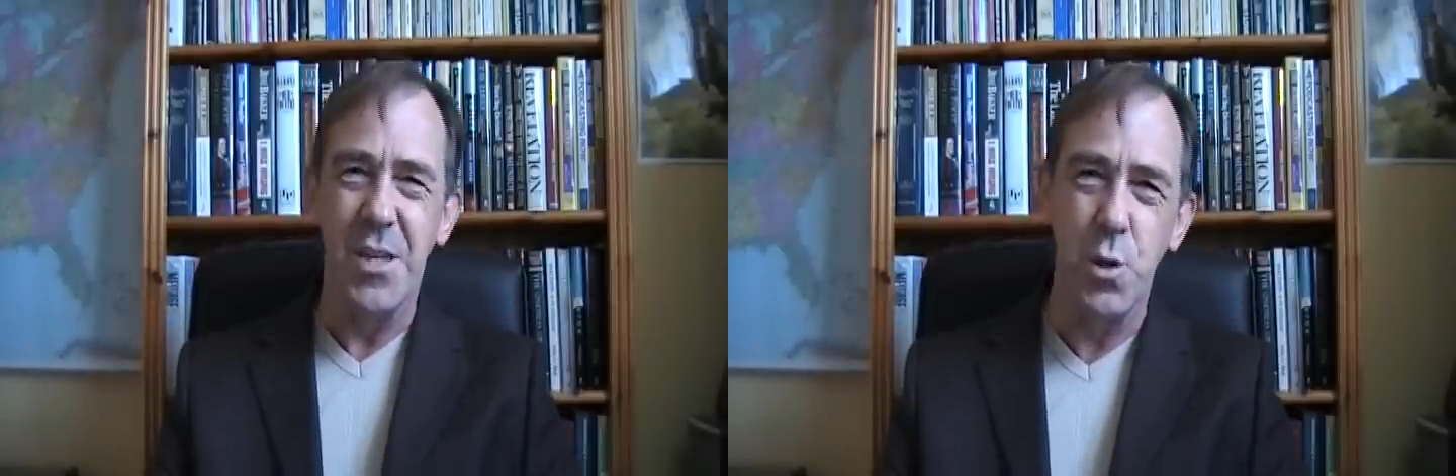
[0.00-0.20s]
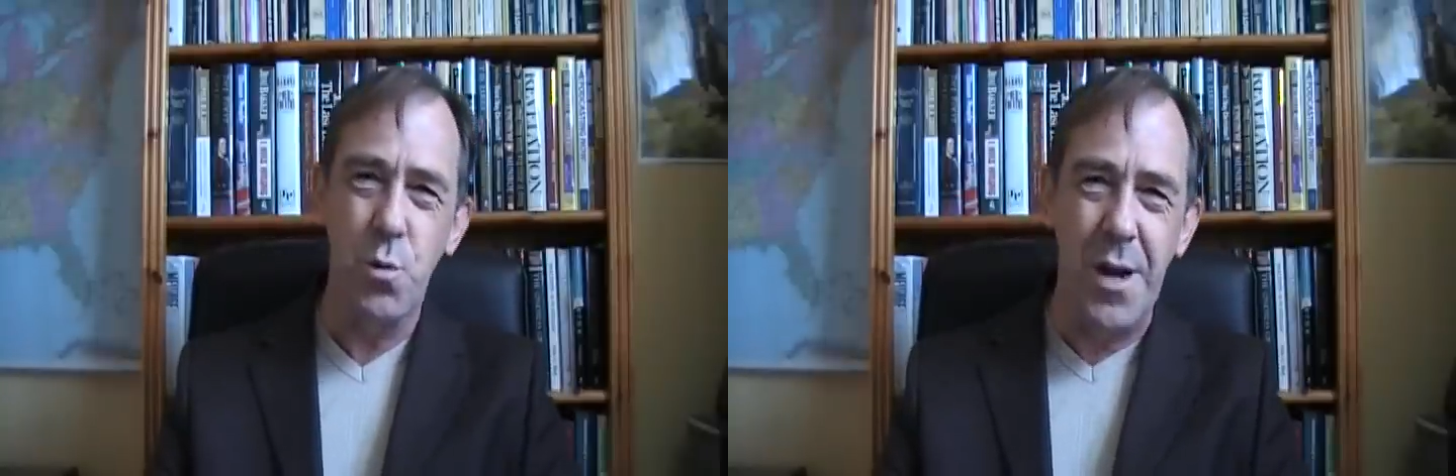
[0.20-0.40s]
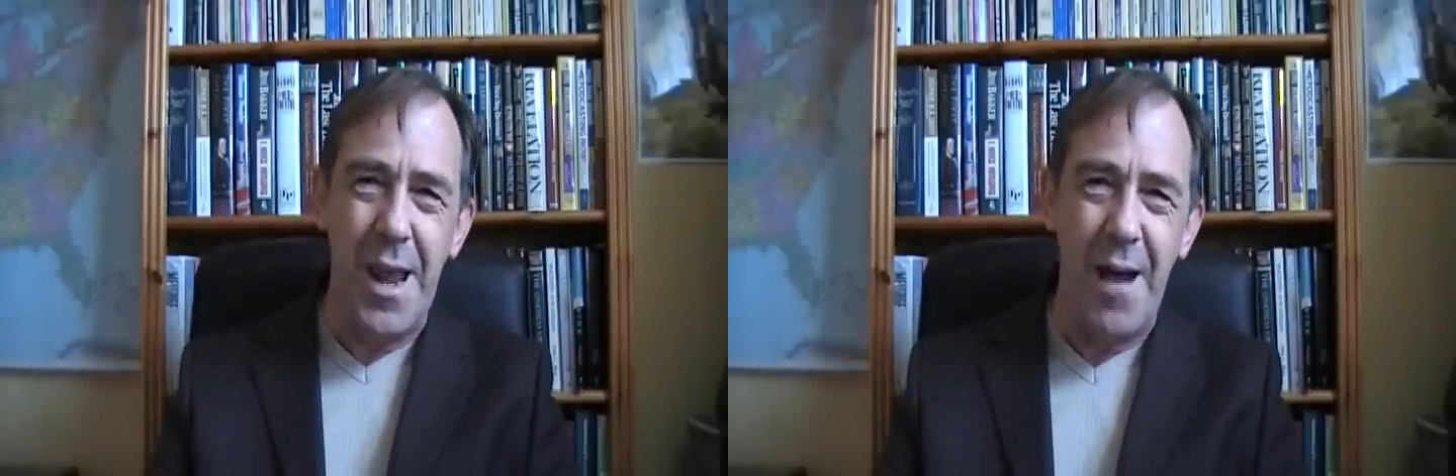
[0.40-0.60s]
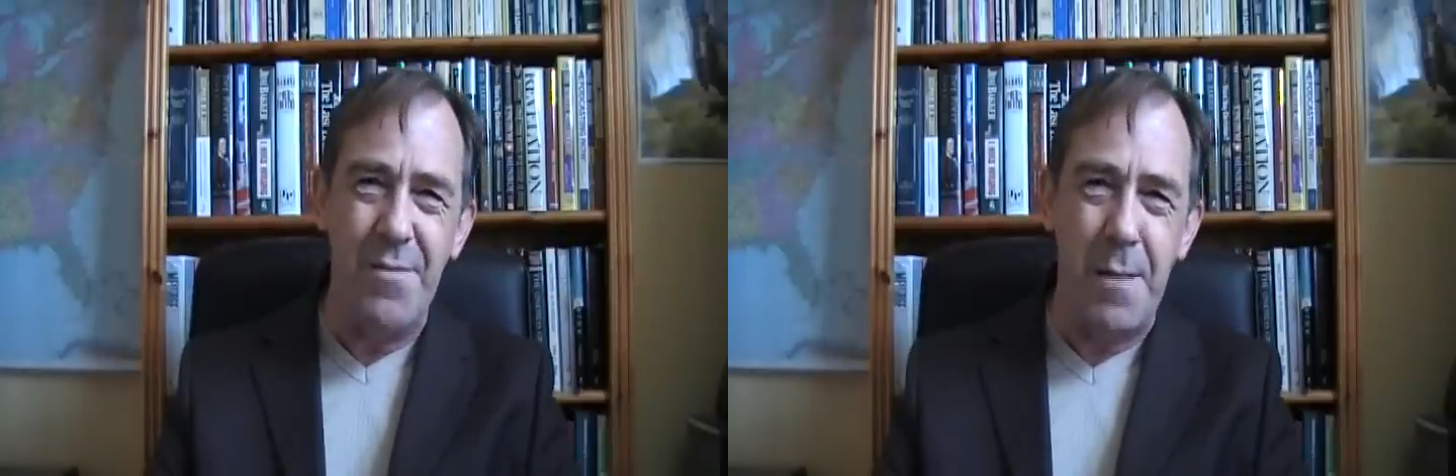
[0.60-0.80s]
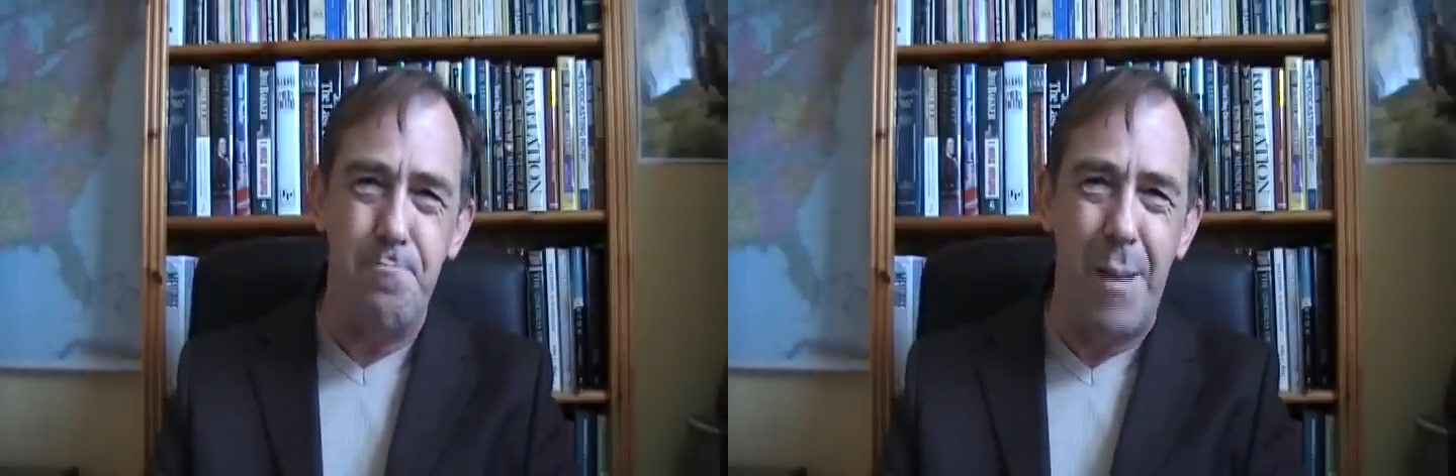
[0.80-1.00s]
you can have
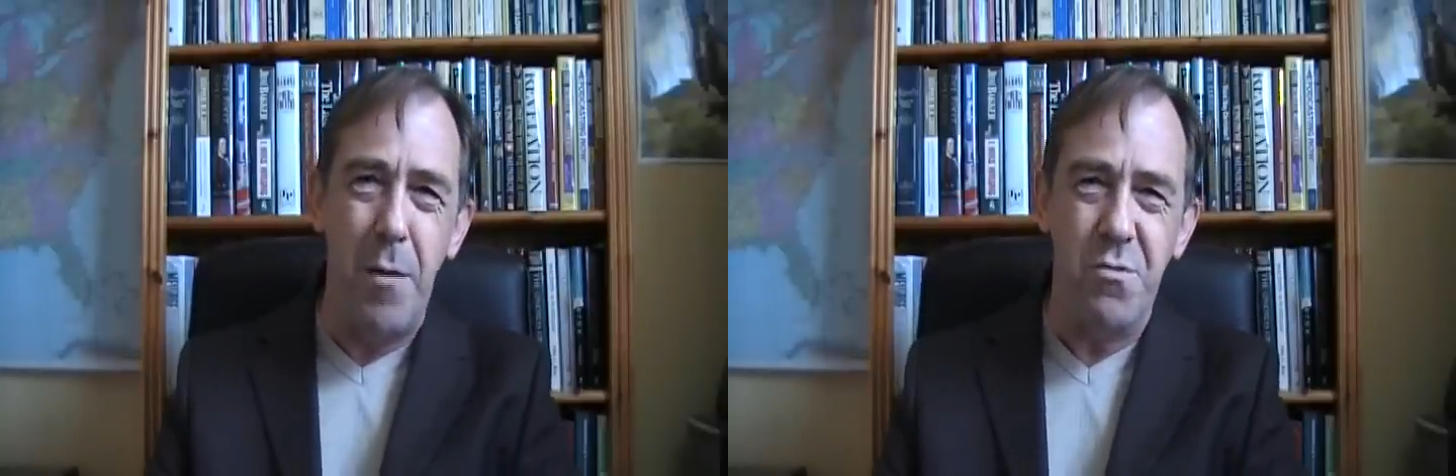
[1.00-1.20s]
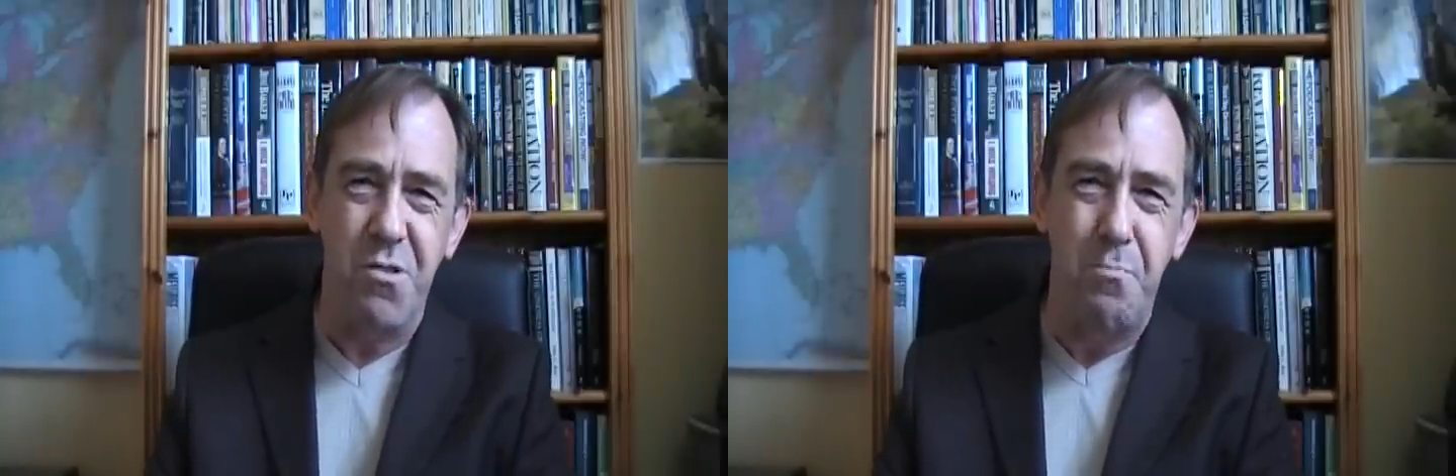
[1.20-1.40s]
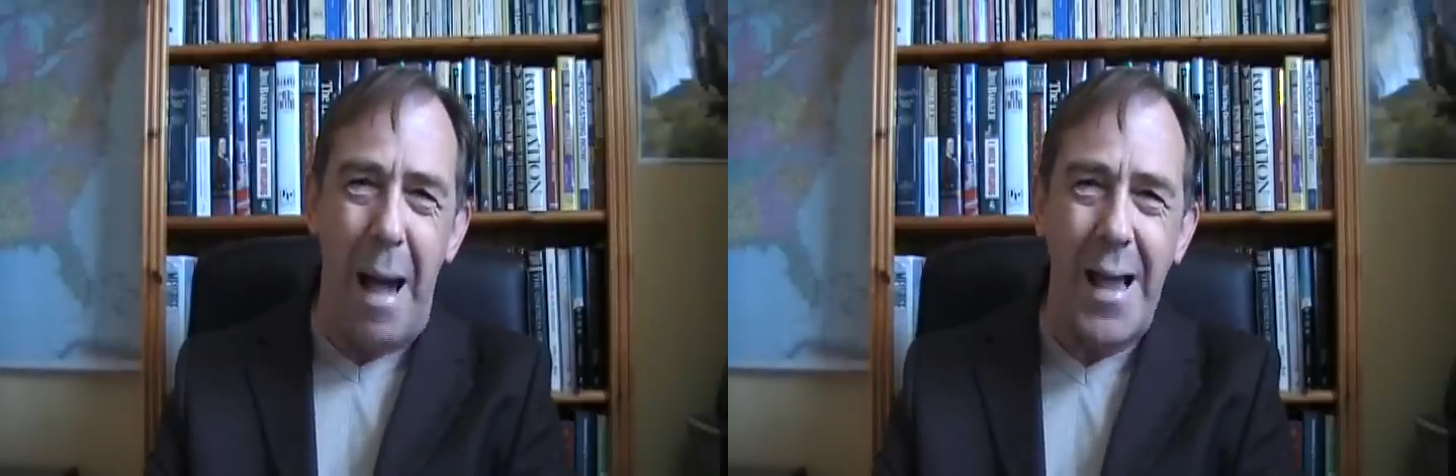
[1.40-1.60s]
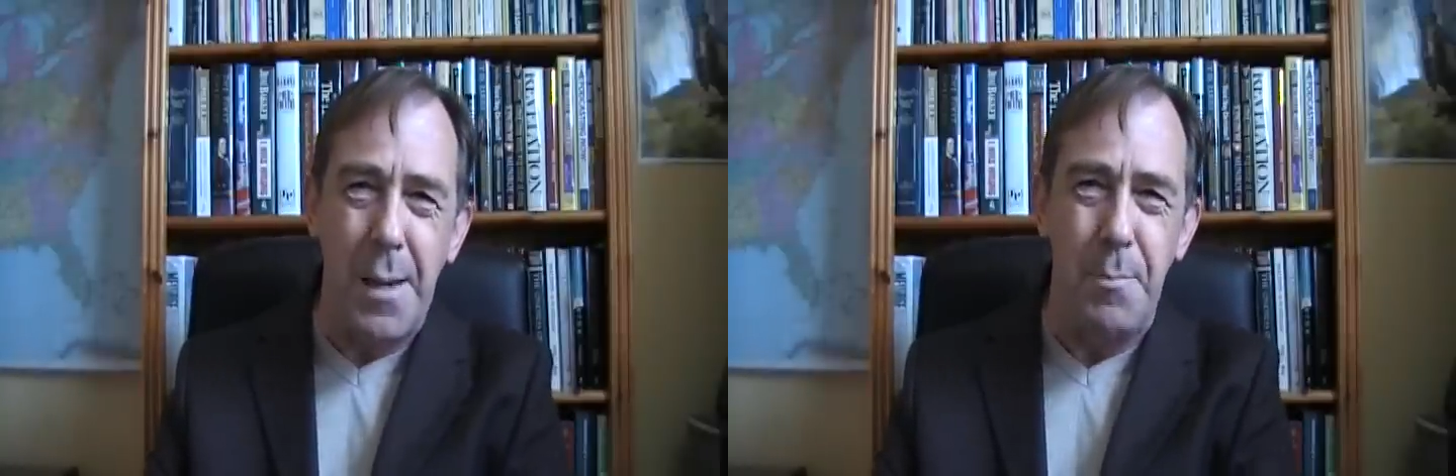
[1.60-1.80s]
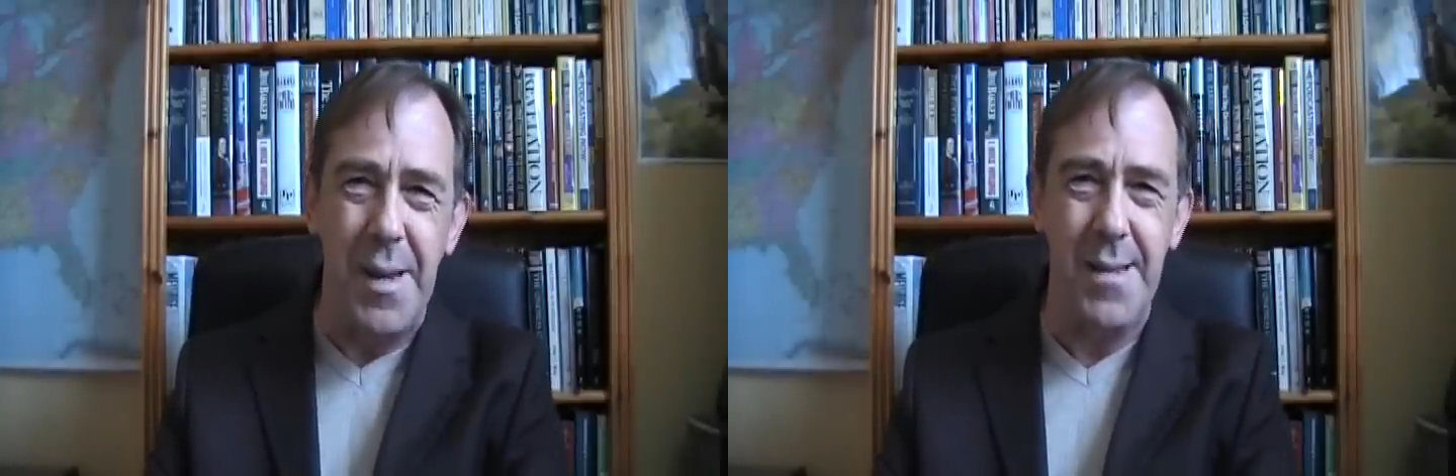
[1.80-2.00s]
that bounce back
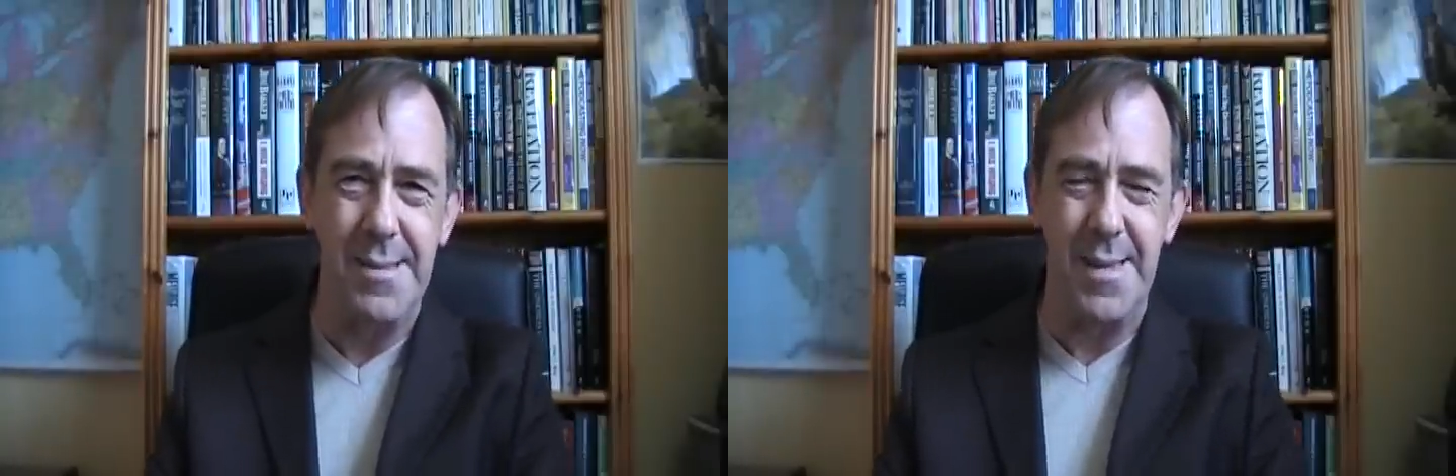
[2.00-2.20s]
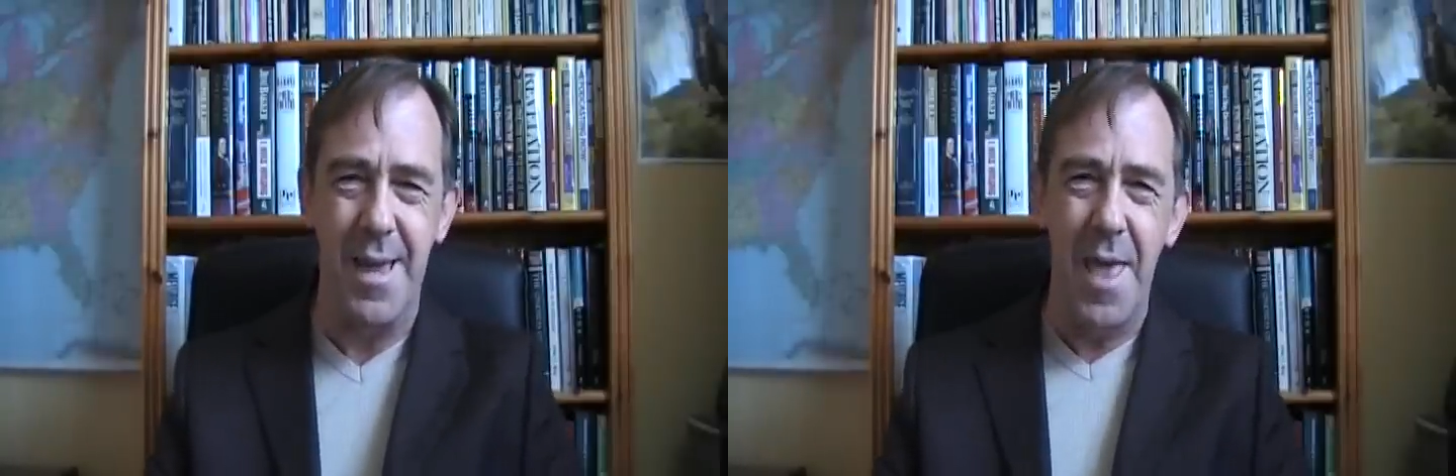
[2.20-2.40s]
ability,